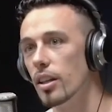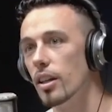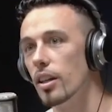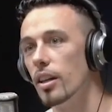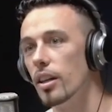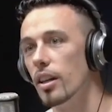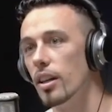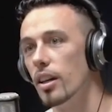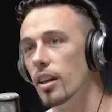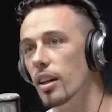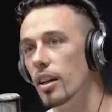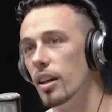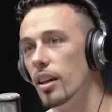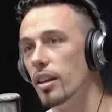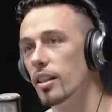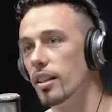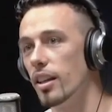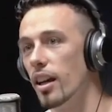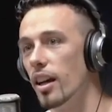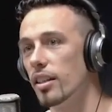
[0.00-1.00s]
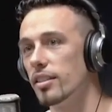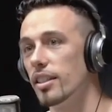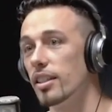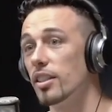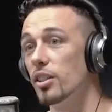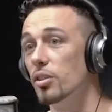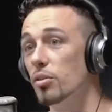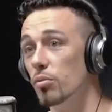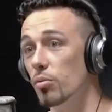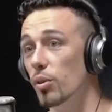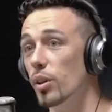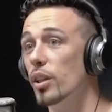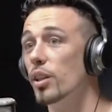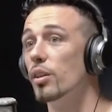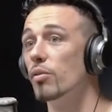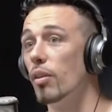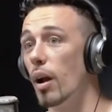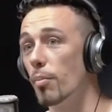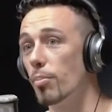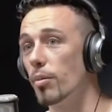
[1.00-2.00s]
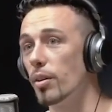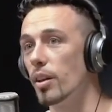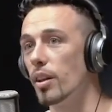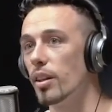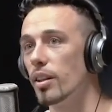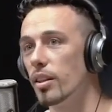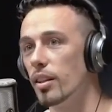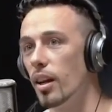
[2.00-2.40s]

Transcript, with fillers: Damn. Yeah, I was like, you really repping it.